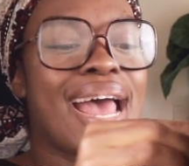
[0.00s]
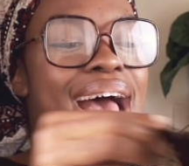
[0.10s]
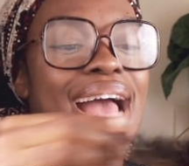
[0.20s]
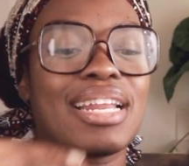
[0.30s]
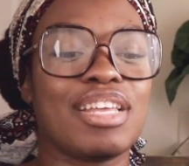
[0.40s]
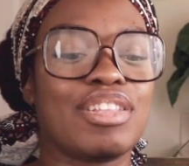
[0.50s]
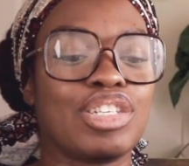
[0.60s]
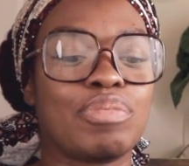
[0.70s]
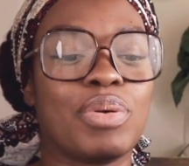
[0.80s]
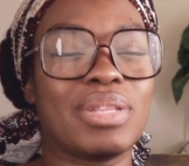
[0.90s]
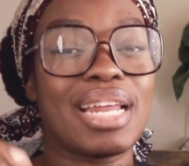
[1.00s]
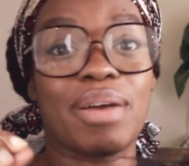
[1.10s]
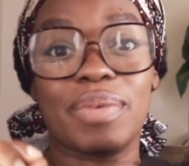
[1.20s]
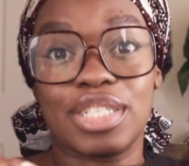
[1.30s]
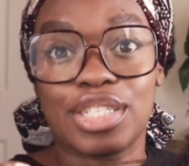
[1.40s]
I could either just pull it
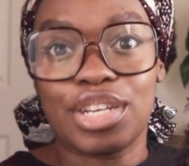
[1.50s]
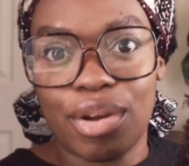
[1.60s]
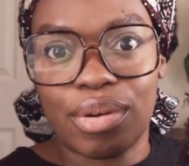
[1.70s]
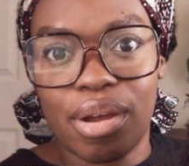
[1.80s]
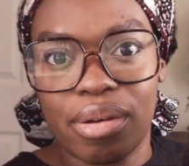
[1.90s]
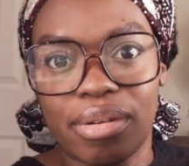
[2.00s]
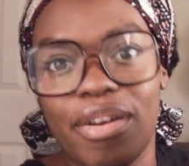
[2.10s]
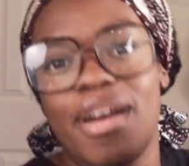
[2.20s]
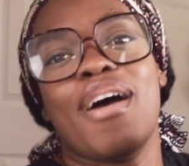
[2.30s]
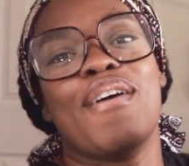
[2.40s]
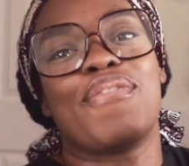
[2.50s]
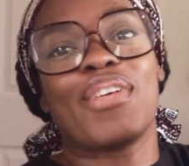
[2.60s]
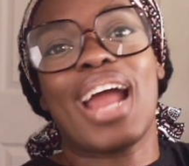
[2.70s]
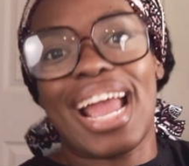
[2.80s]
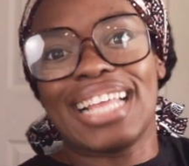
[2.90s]
out, which is a no-no
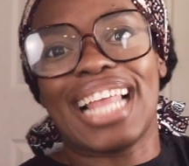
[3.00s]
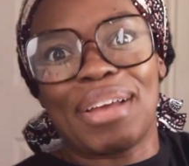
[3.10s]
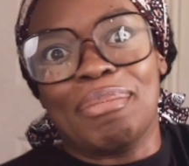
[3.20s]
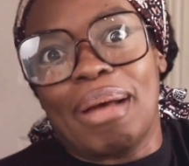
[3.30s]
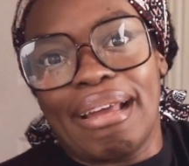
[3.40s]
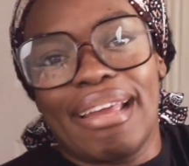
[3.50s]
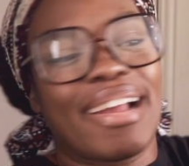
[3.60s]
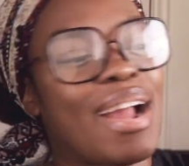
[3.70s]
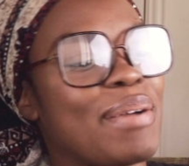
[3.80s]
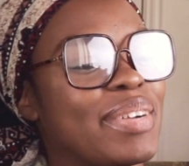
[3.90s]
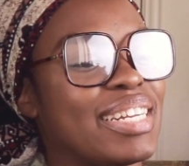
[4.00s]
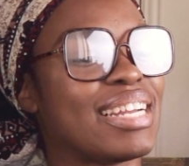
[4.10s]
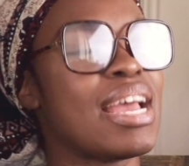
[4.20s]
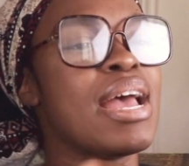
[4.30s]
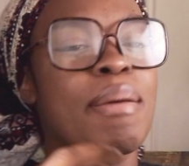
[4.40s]
for like my hair, I
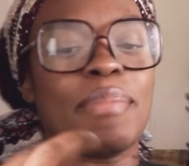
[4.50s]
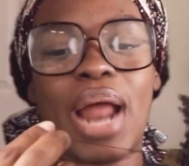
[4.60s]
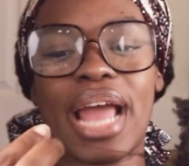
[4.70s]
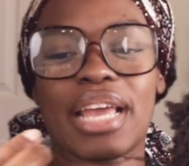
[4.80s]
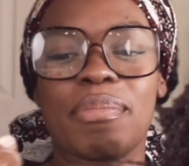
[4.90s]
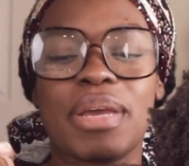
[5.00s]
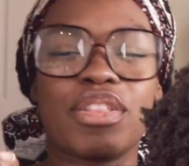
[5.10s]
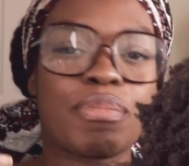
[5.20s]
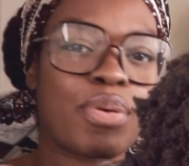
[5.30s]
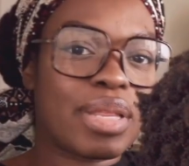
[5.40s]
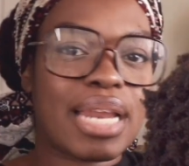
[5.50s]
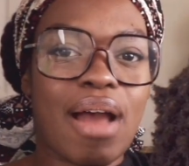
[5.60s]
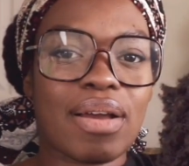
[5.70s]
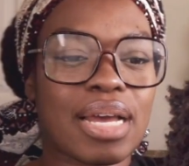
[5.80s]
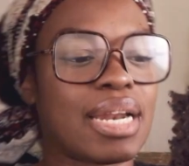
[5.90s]
wouldn't, but I could either pull it
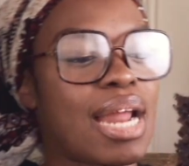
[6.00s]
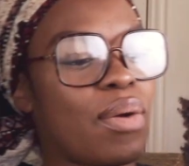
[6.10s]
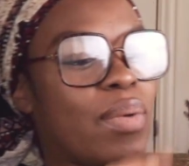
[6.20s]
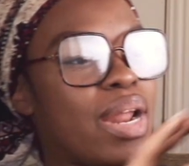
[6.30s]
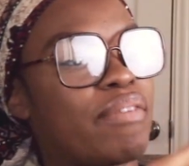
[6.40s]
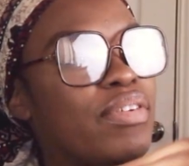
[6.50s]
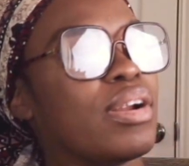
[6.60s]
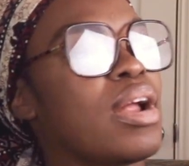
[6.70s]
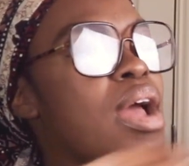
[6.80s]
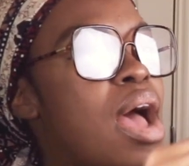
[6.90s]
out, cut it out, whatever.